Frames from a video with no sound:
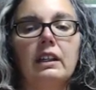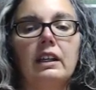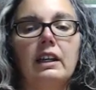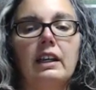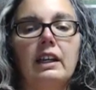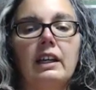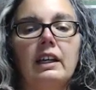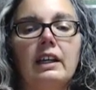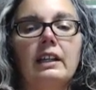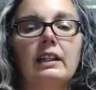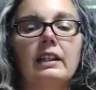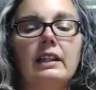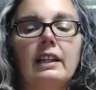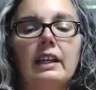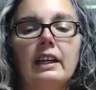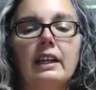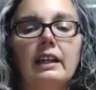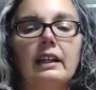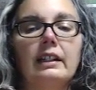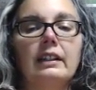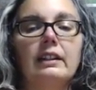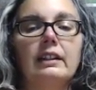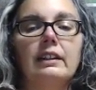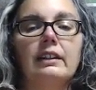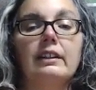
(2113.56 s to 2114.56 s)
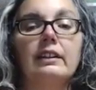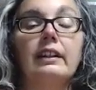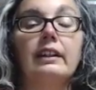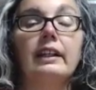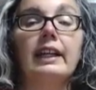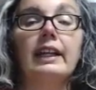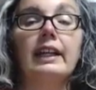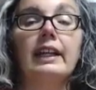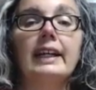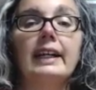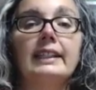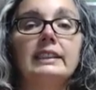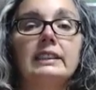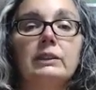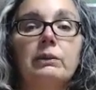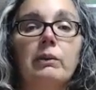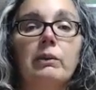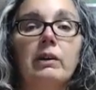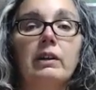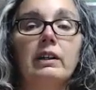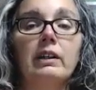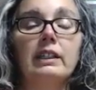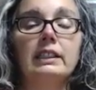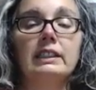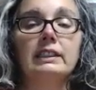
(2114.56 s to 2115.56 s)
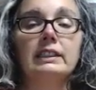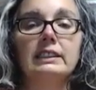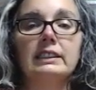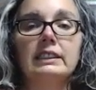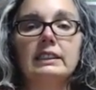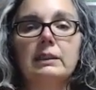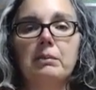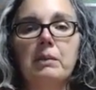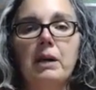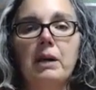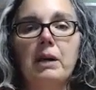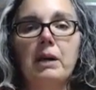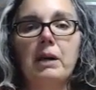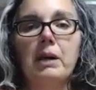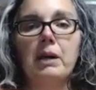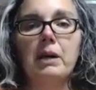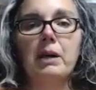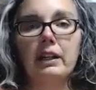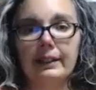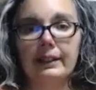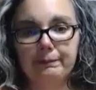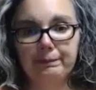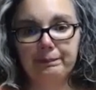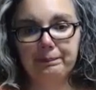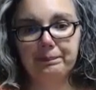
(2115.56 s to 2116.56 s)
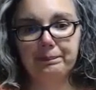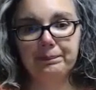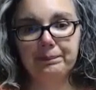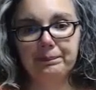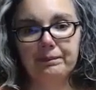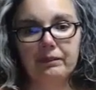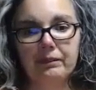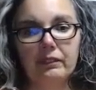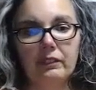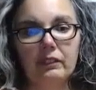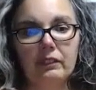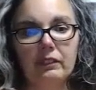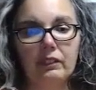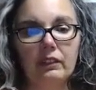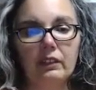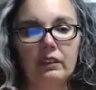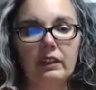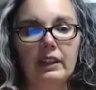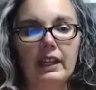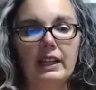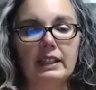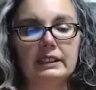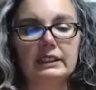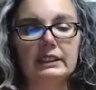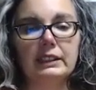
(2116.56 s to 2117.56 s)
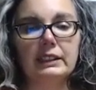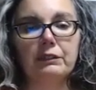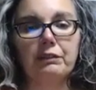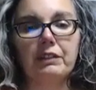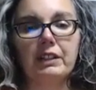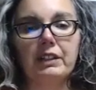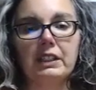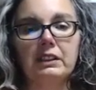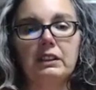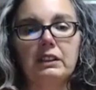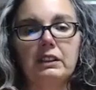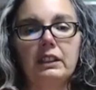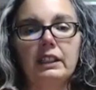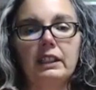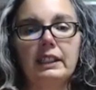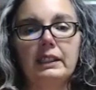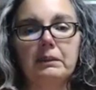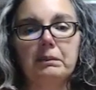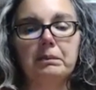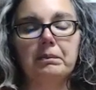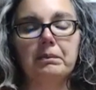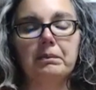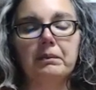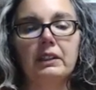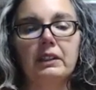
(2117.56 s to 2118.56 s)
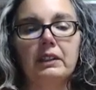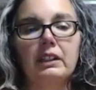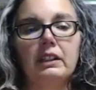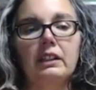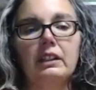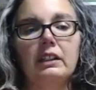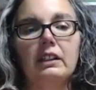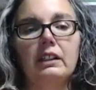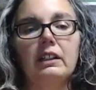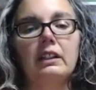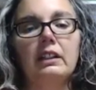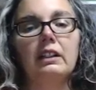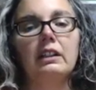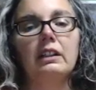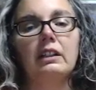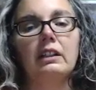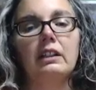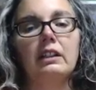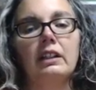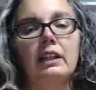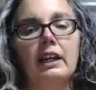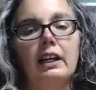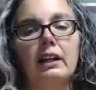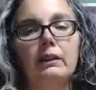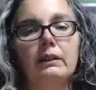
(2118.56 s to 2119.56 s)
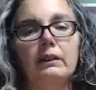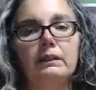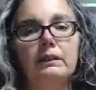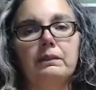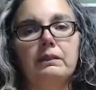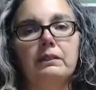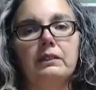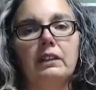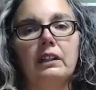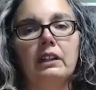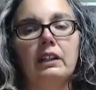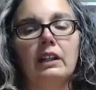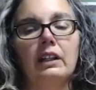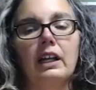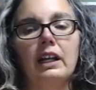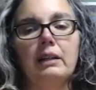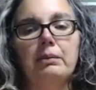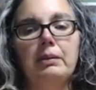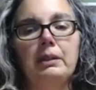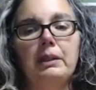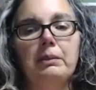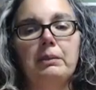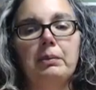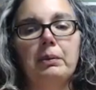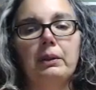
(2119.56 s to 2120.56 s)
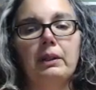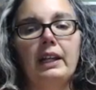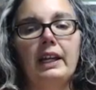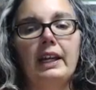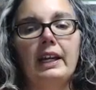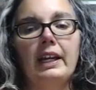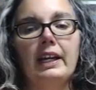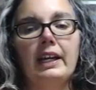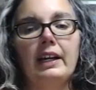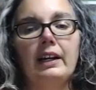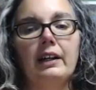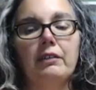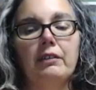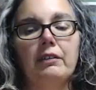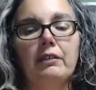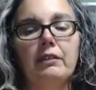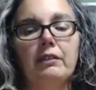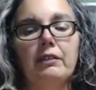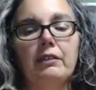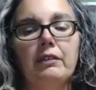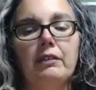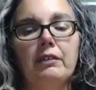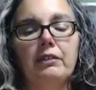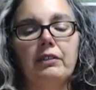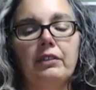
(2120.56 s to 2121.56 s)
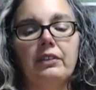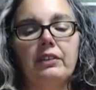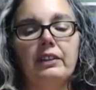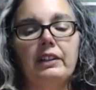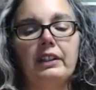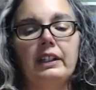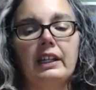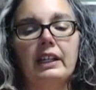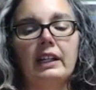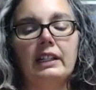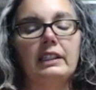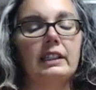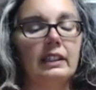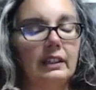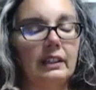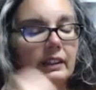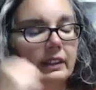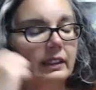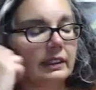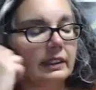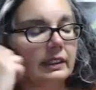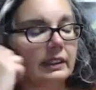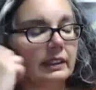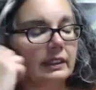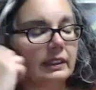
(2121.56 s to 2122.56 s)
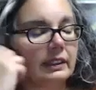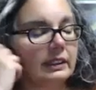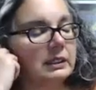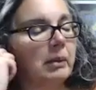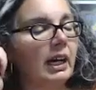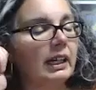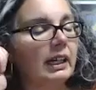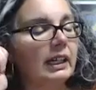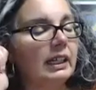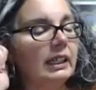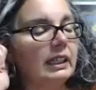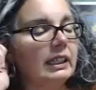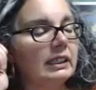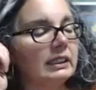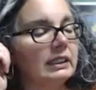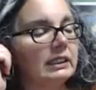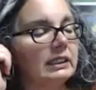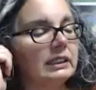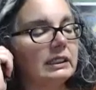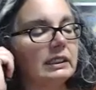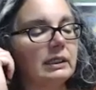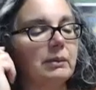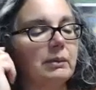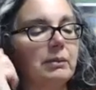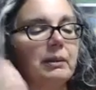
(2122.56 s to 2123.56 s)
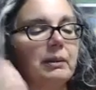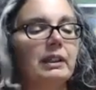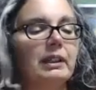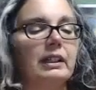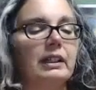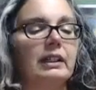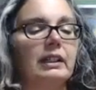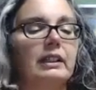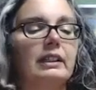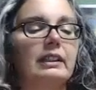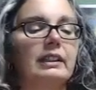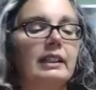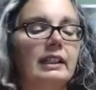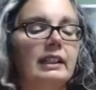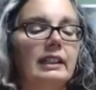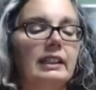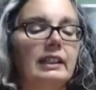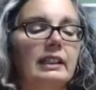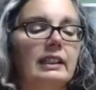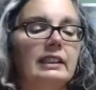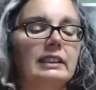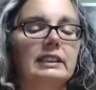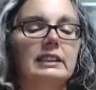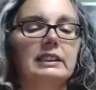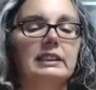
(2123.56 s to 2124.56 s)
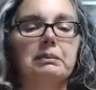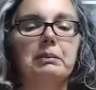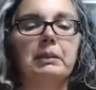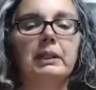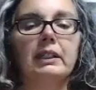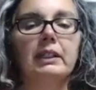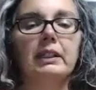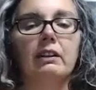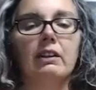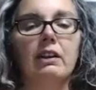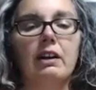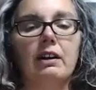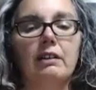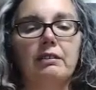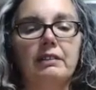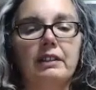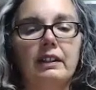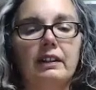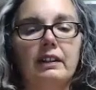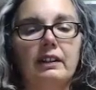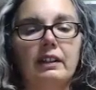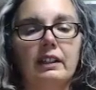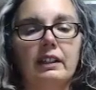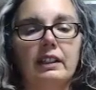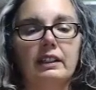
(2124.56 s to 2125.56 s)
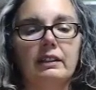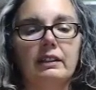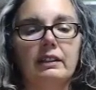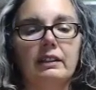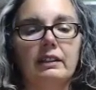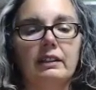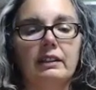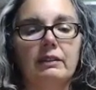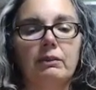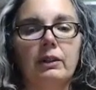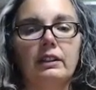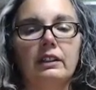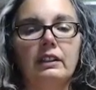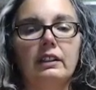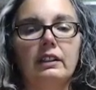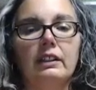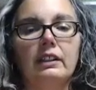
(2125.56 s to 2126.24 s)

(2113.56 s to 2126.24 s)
And then the last one is samadhi. as the final limb. Now, a lot of people have the idea that samadhi is something that is this big lofty thing where,